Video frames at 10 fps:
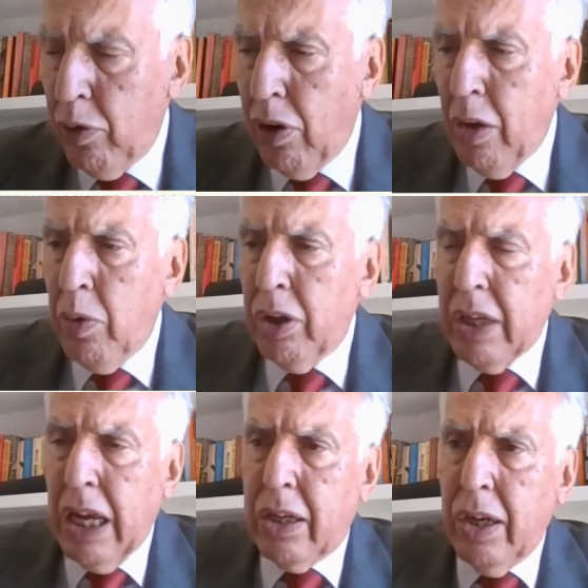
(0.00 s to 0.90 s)
there was
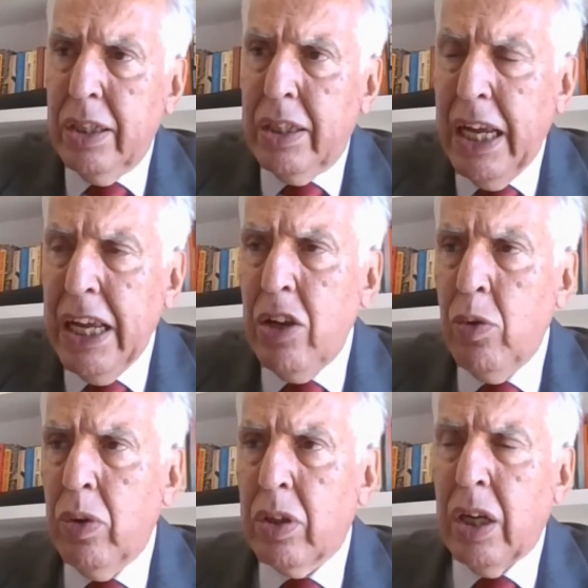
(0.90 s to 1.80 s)
a
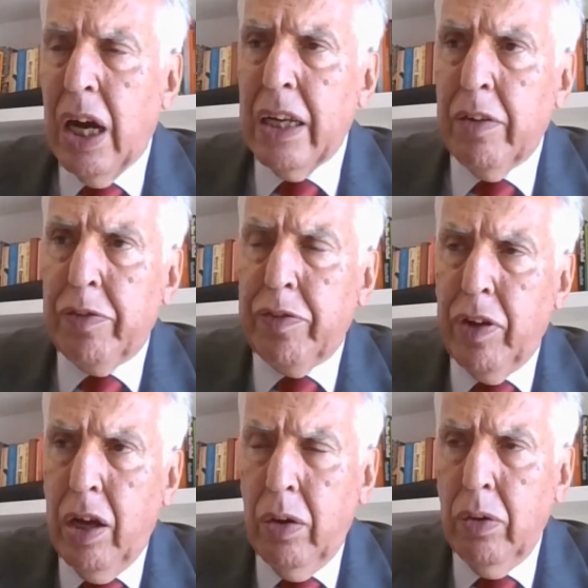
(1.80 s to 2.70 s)
continual kind of
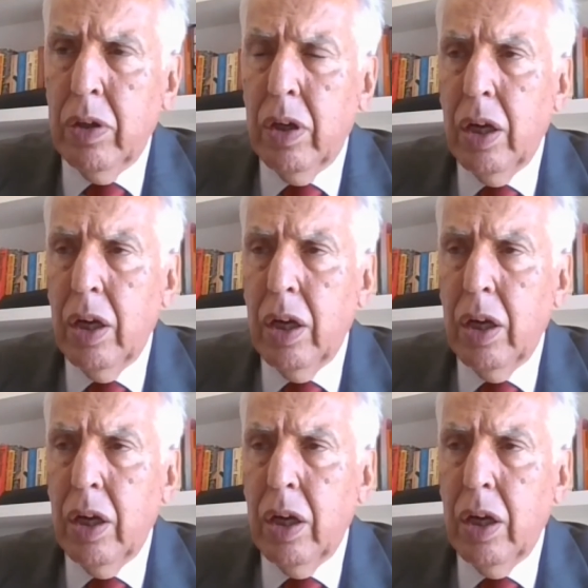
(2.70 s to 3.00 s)
flow